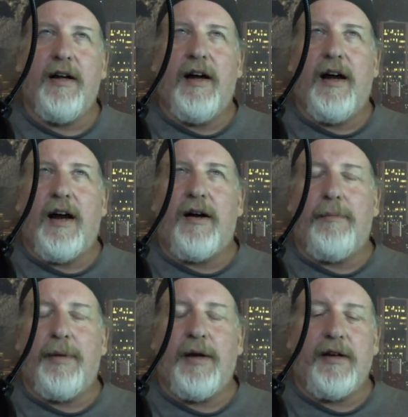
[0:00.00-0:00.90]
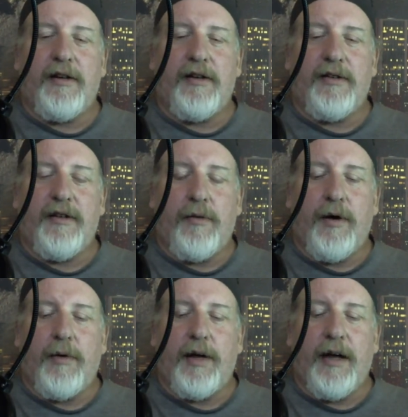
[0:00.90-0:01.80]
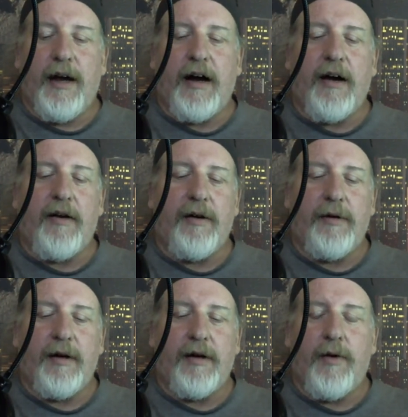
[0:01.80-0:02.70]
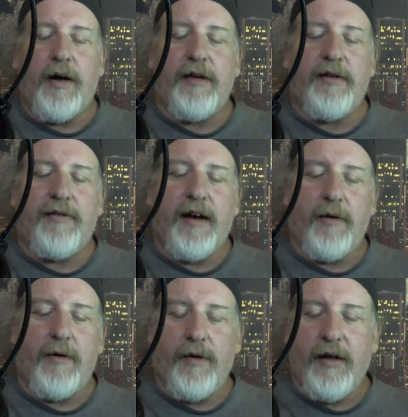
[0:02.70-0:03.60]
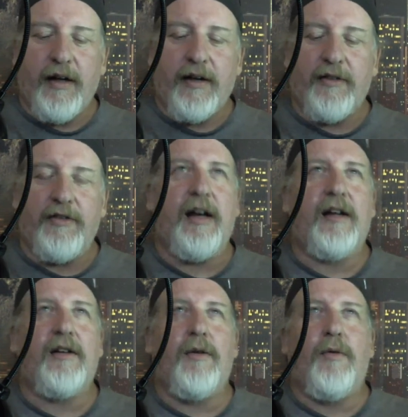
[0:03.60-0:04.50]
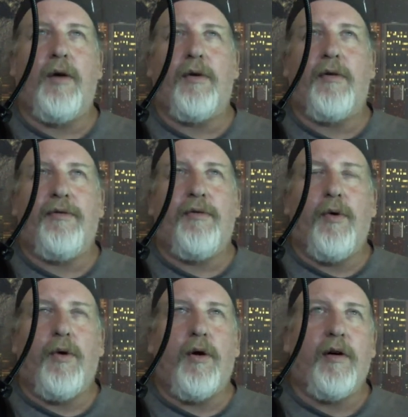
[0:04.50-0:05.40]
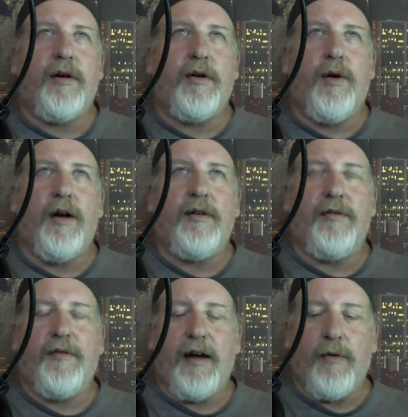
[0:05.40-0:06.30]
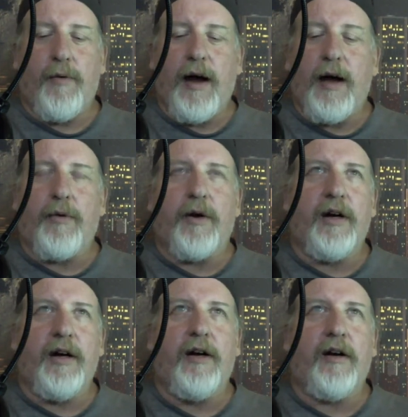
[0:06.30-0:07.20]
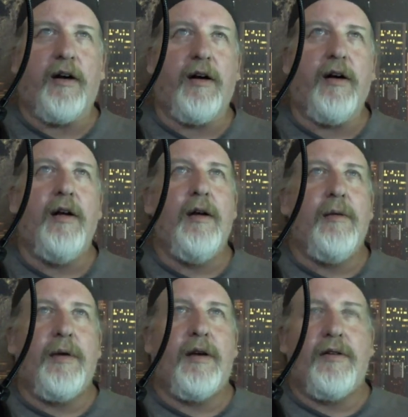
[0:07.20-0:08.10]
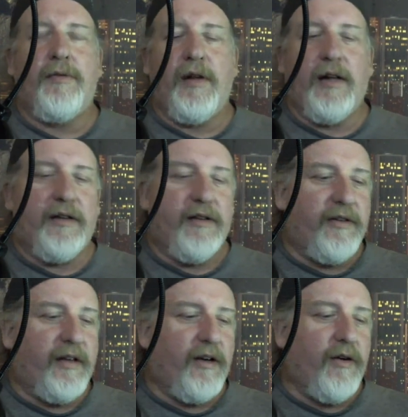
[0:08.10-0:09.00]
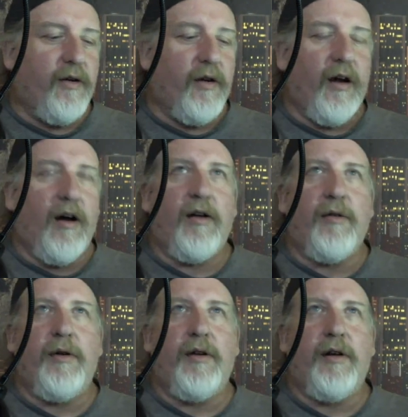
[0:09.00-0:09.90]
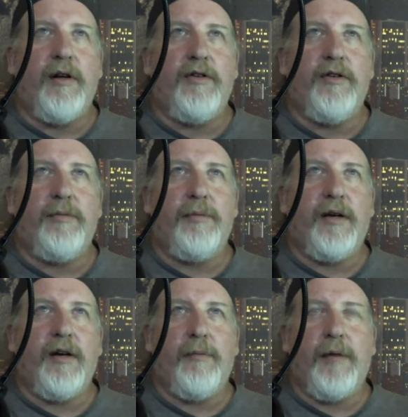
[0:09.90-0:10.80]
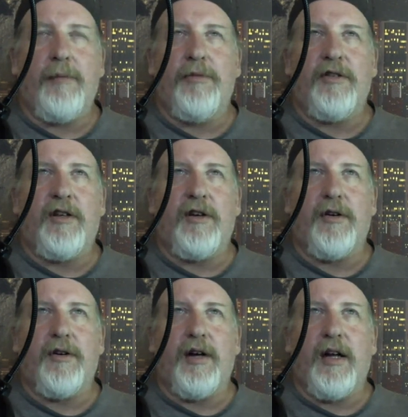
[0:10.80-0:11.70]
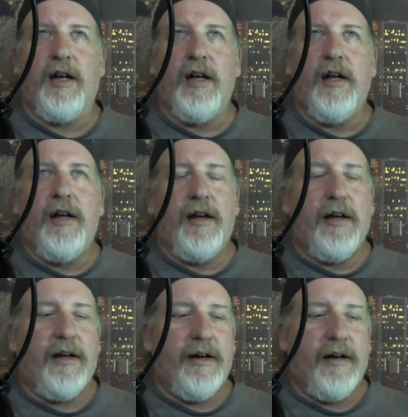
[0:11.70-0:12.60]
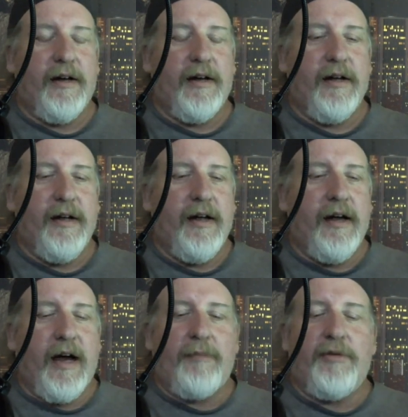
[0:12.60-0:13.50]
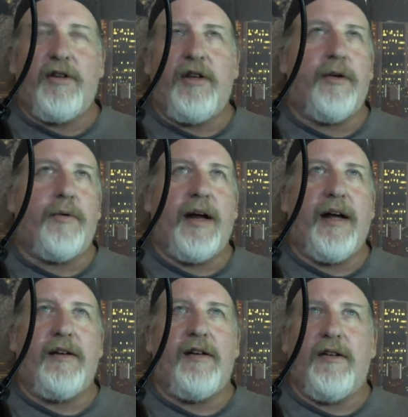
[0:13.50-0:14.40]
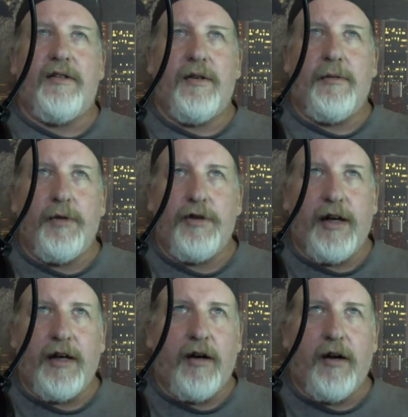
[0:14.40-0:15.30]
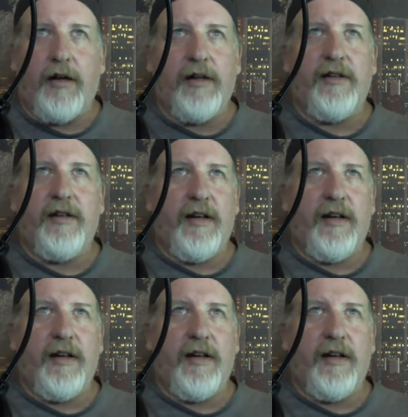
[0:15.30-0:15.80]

our opinions on what we are and quantify exactly what we're for and quantify why we're here. Because if we let this thing go along, it'll just become obscurity and obscurantism, which I call it.